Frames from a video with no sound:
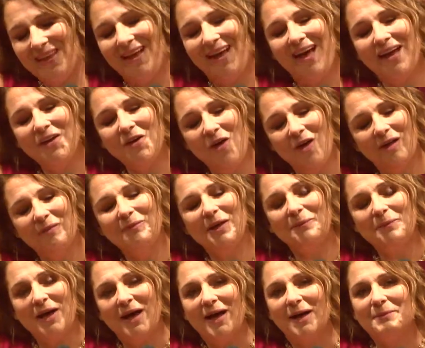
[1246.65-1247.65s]
I call my
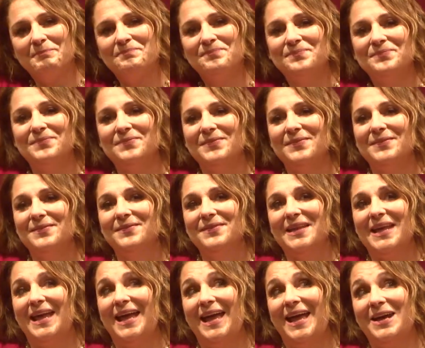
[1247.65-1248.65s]
mom,
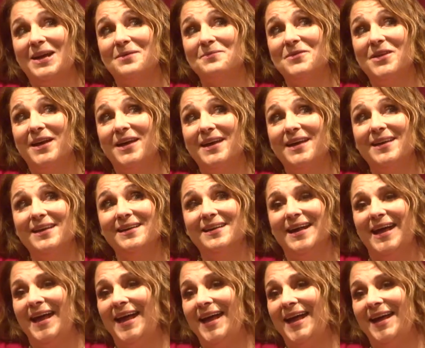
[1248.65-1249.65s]
and I'm like,
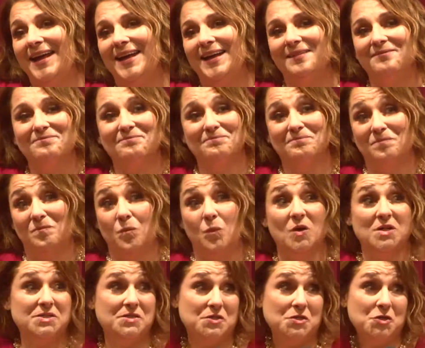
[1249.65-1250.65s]
hey,
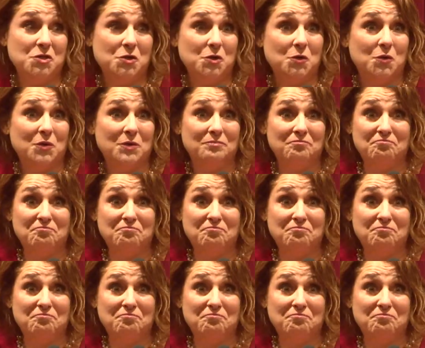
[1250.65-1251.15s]
what's new?